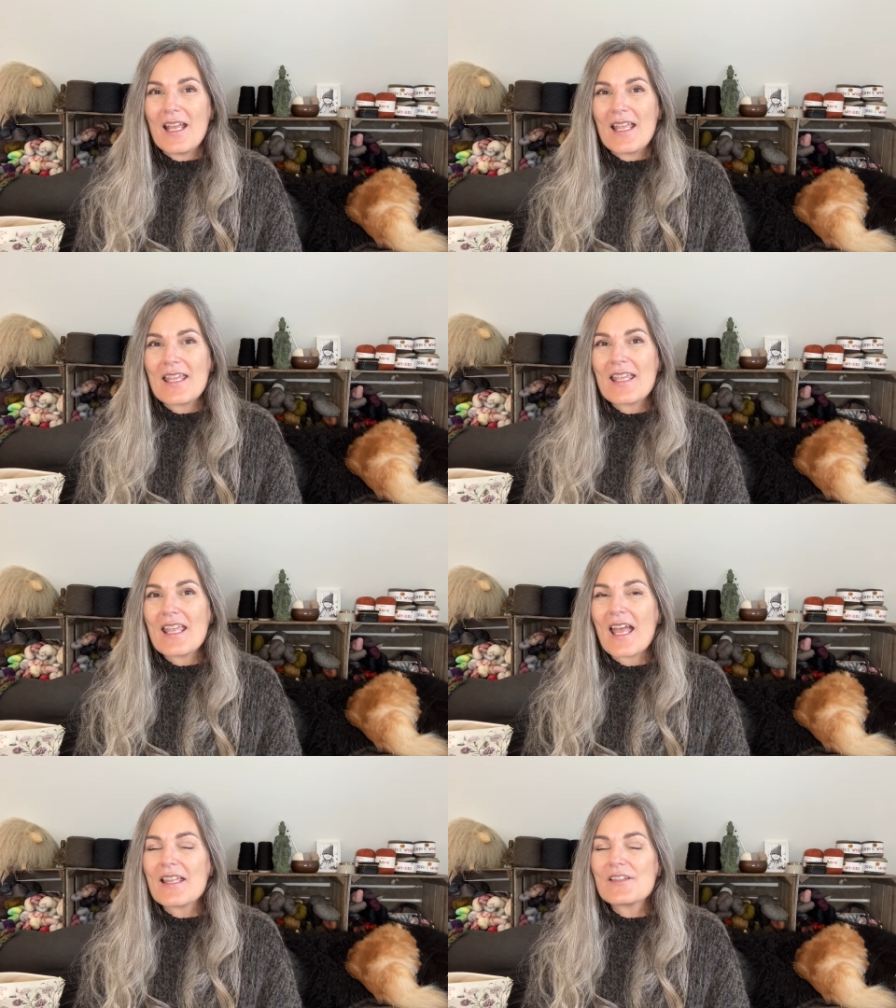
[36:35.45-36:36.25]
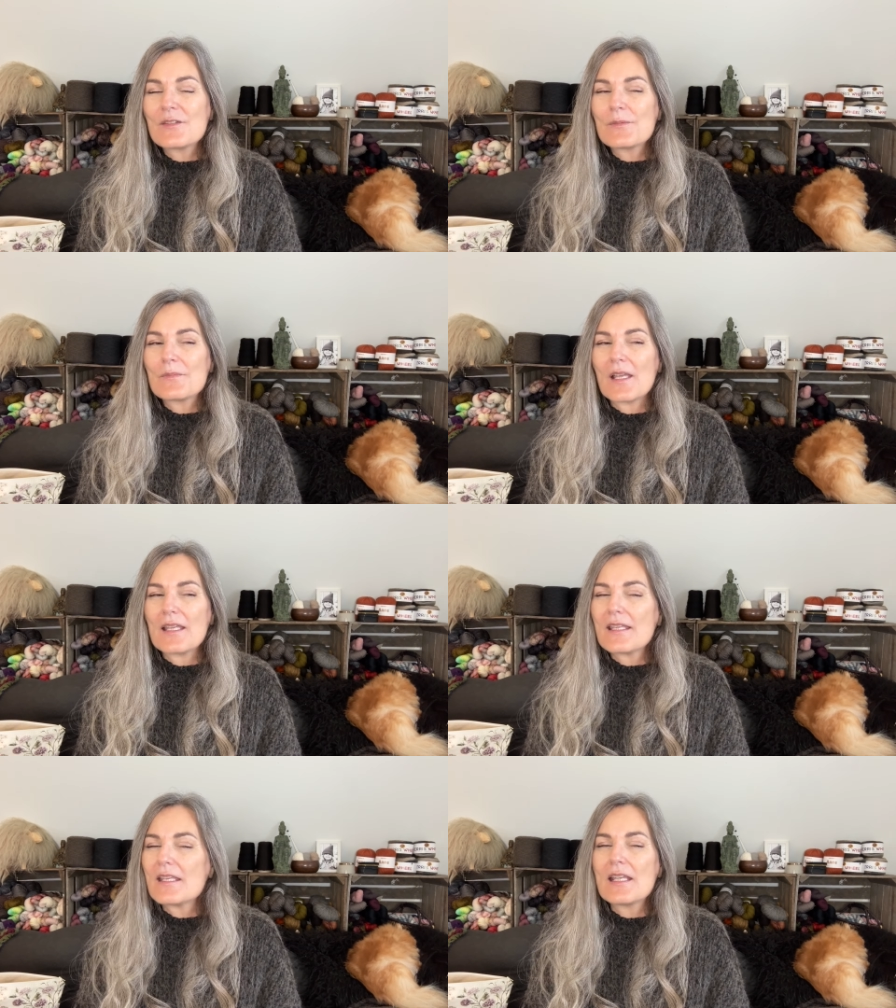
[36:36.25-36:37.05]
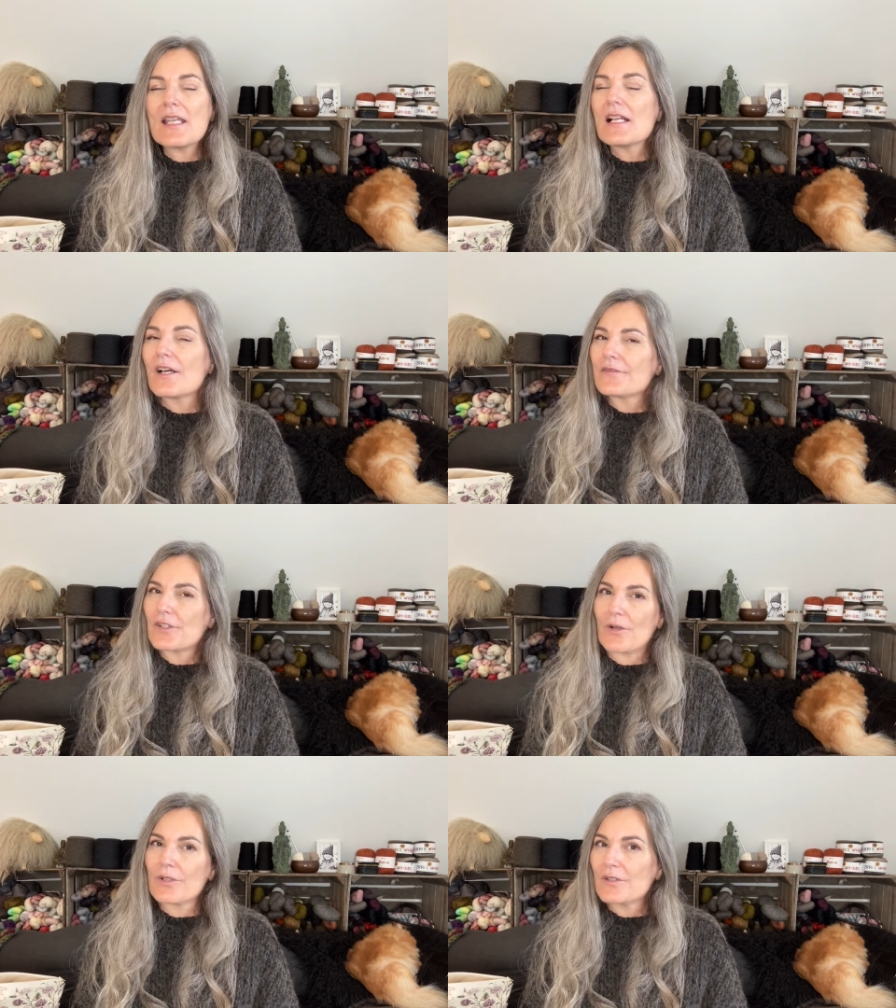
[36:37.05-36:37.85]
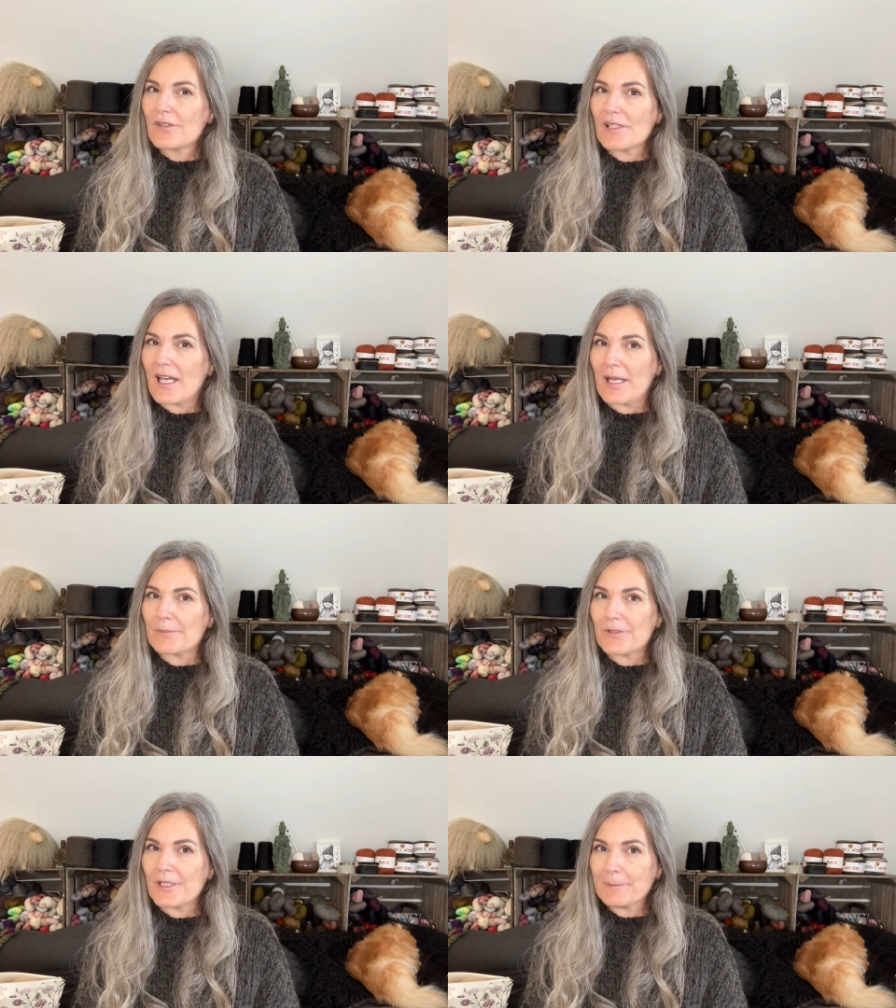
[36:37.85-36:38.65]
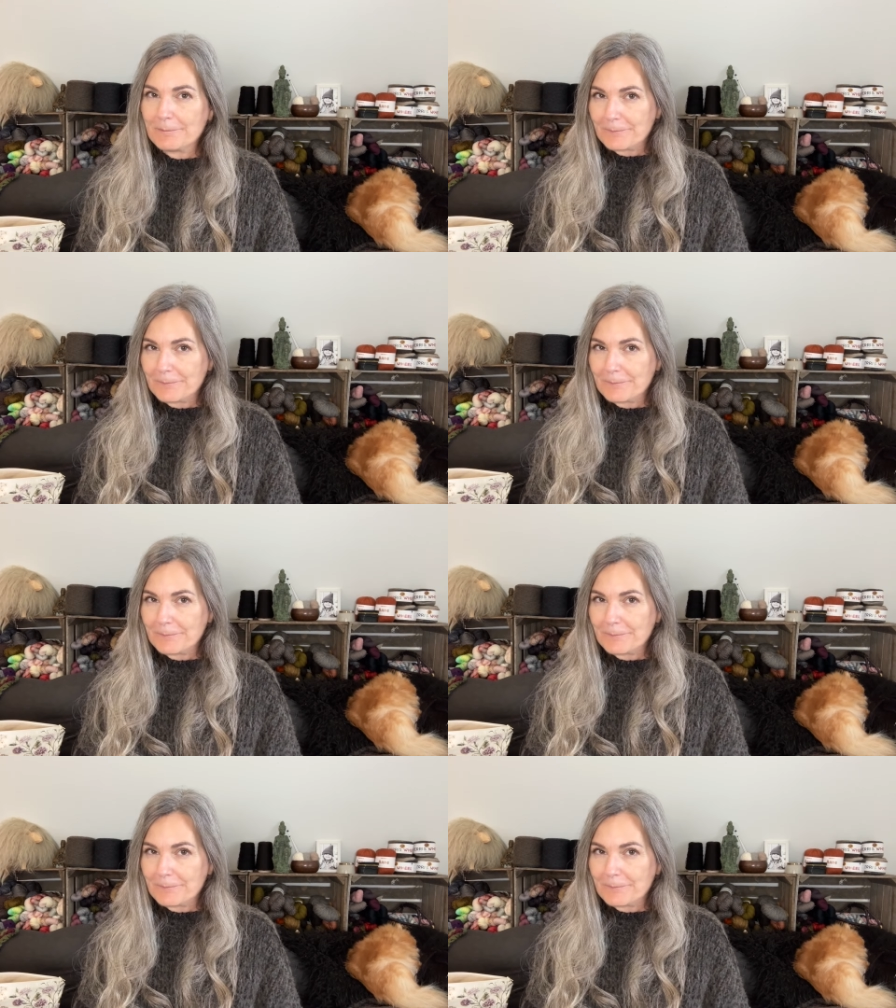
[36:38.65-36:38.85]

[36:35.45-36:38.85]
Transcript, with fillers: He has he, he loves going to the library